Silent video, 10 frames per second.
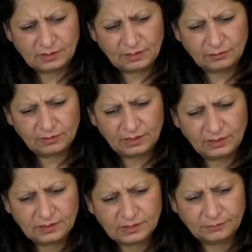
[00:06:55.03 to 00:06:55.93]
Like you know they
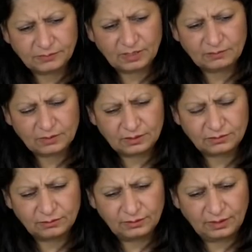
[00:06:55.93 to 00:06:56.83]
need some time to let
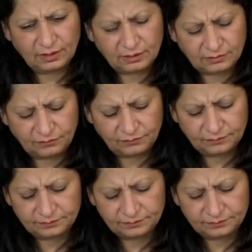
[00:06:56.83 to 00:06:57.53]
go the negative.